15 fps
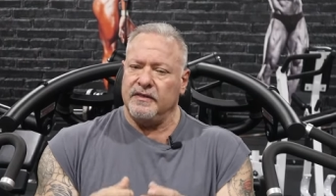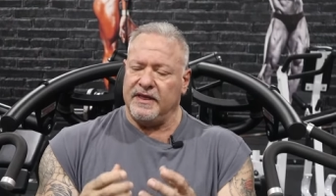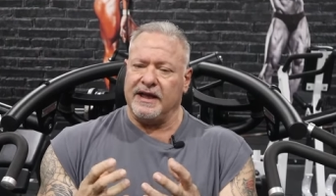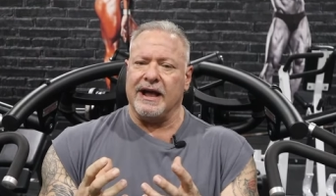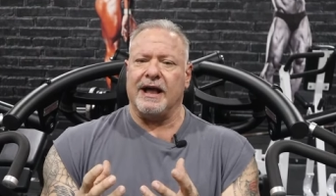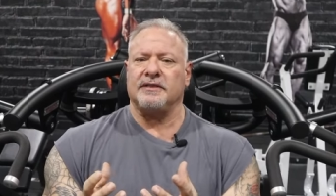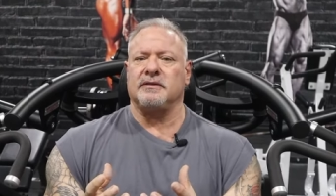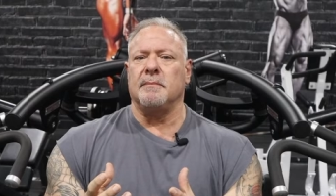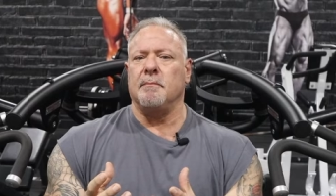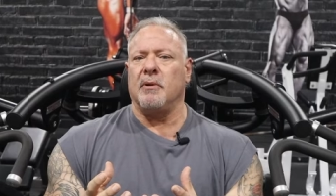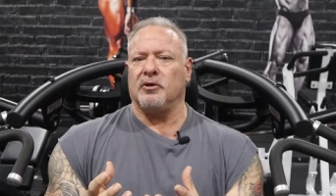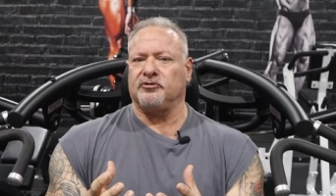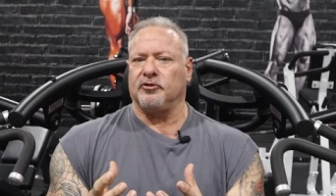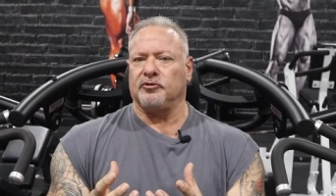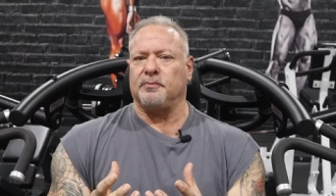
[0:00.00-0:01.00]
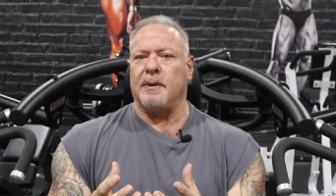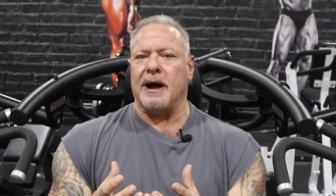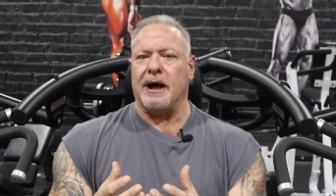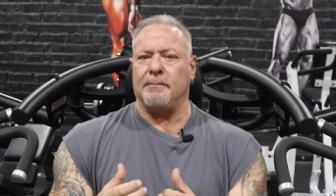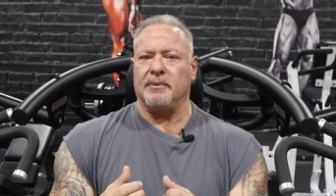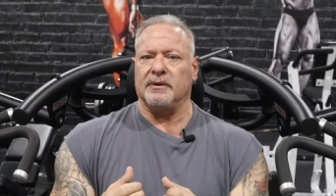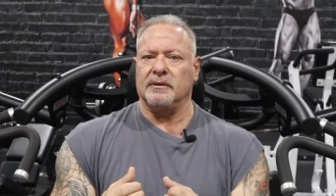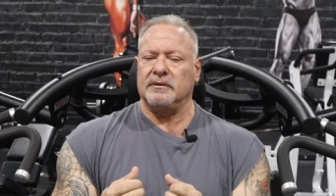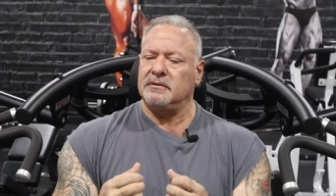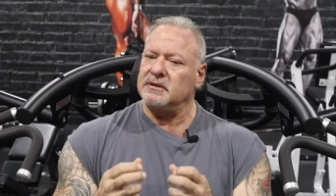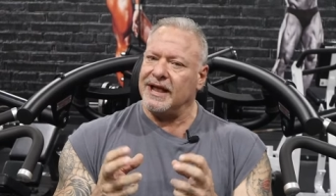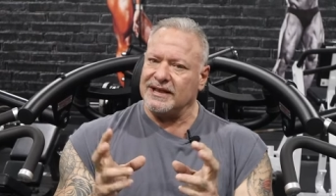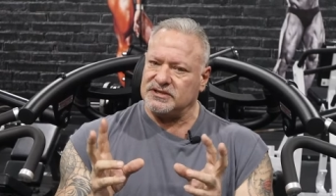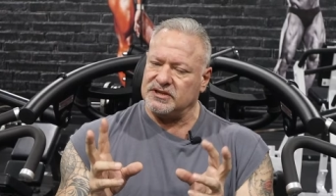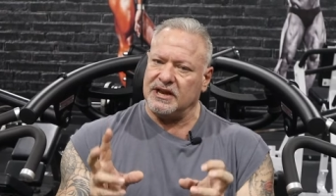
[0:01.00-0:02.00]
They got the muscles popping.
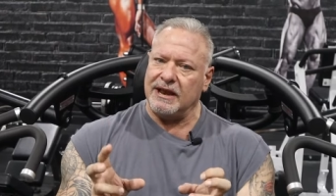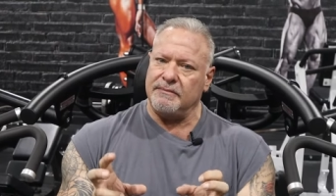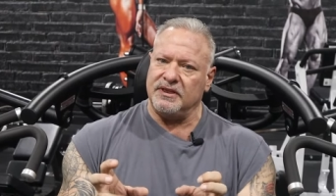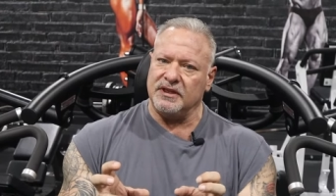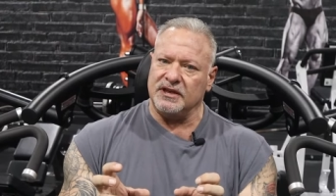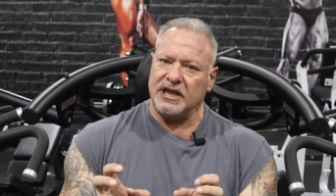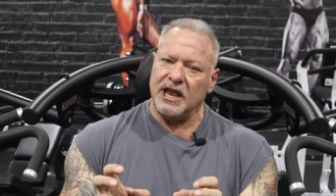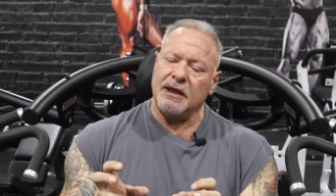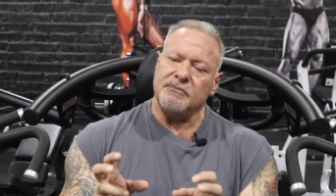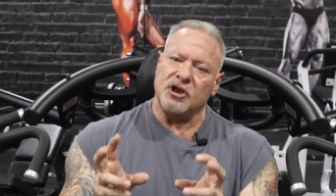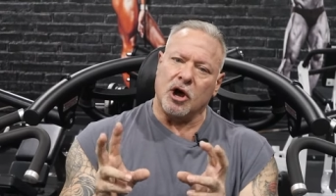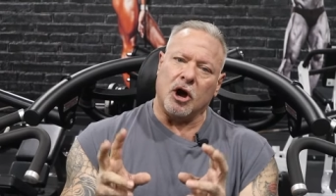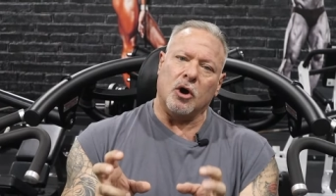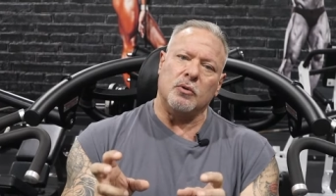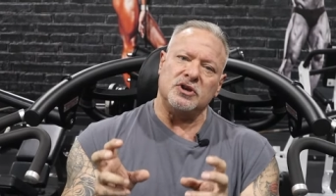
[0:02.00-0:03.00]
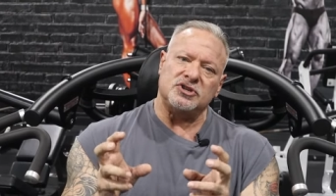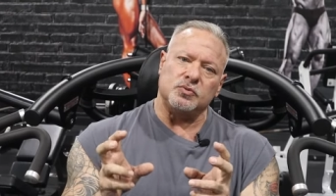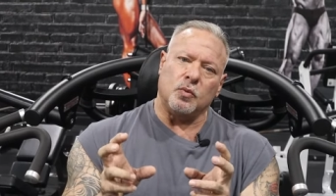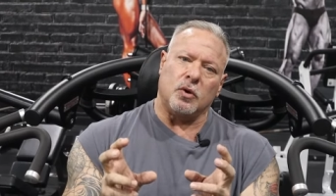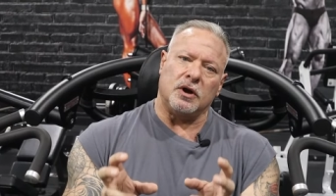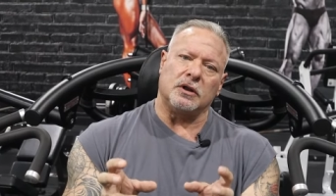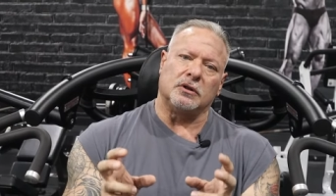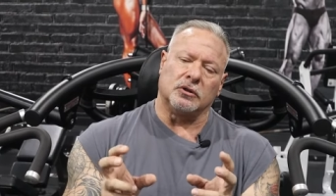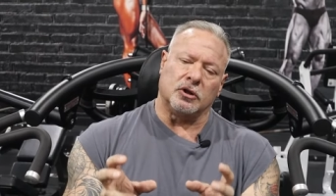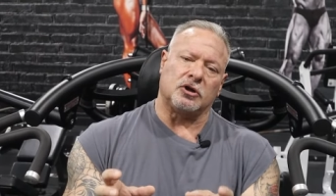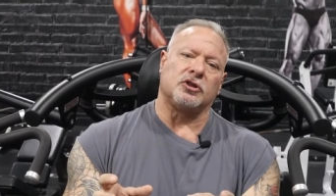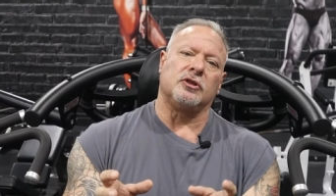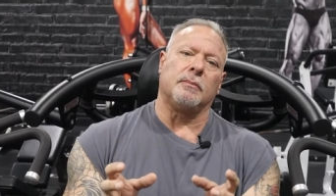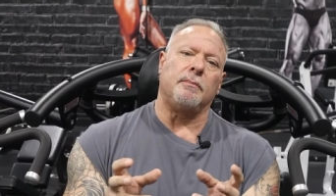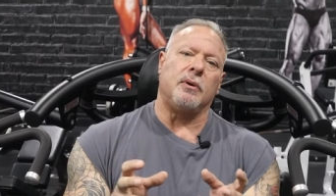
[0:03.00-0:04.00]
That's the name of the game. You always want to
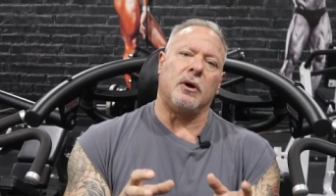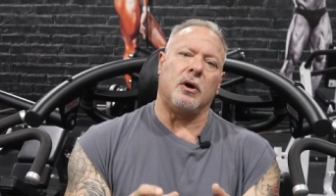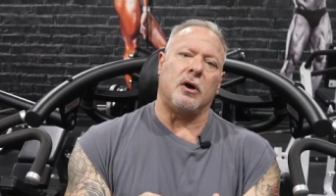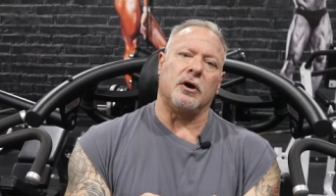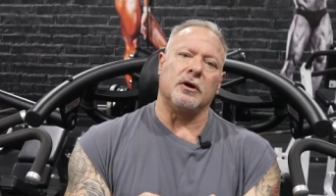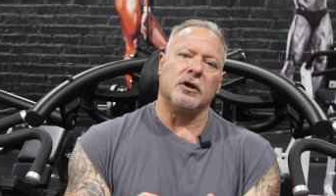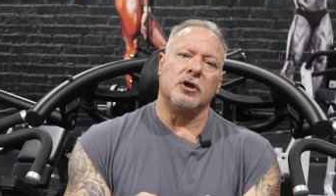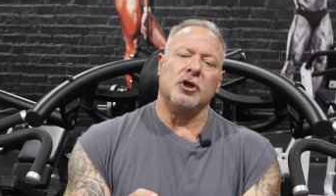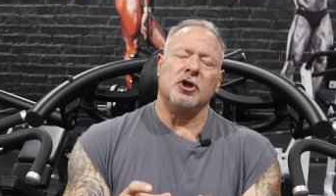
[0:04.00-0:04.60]
look the part.